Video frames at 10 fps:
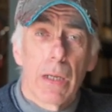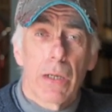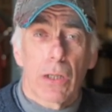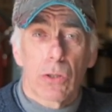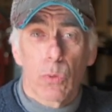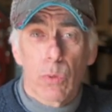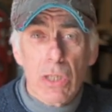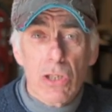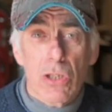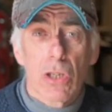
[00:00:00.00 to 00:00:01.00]
Not too
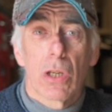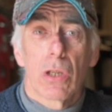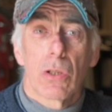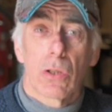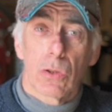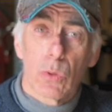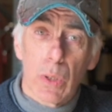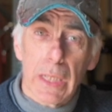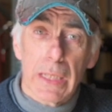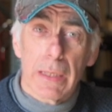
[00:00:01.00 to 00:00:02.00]
rich, not too
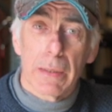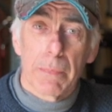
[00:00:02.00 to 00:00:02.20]
lean.